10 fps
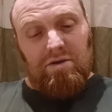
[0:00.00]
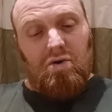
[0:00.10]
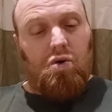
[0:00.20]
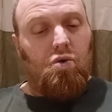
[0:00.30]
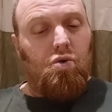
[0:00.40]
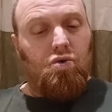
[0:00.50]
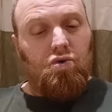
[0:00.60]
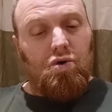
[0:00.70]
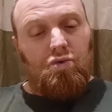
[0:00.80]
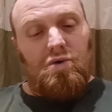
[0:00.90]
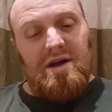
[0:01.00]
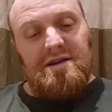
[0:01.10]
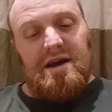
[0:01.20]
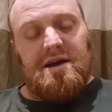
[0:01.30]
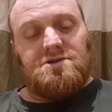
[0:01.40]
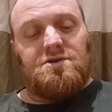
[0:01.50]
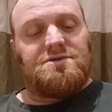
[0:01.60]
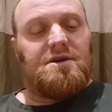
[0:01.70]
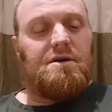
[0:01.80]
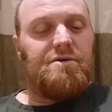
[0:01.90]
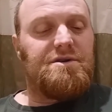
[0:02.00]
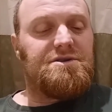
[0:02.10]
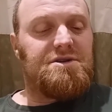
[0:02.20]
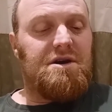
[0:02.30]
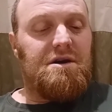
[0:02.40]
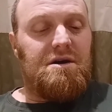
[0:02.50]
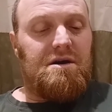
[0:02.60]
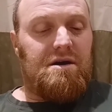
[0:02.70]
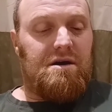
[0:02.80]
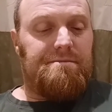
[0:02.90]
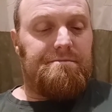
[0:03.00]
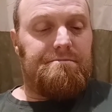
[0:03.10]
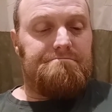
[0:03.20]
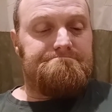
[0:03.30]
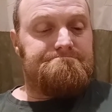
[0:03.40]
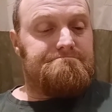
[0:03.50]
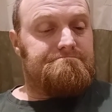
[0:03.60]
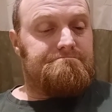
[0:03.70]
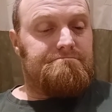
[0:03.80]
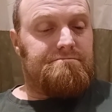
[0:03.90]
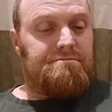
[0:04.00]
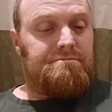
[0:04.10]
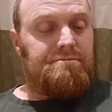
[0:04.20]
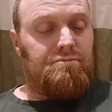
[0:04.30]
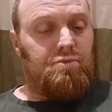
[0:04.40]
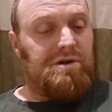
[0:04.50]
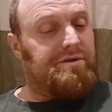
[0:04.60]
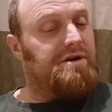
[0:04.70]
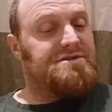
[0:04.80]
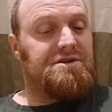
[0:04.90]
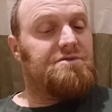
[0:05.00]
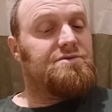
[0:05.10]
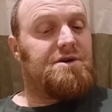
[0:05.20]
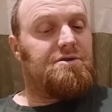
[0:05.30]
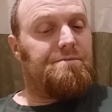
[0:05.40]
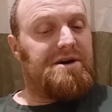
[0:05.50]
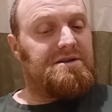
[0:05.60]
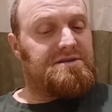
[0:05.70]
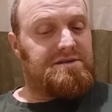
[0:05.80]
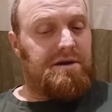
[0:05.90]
Khorne red and Trostlayer orange. We'll learn to use our new paints,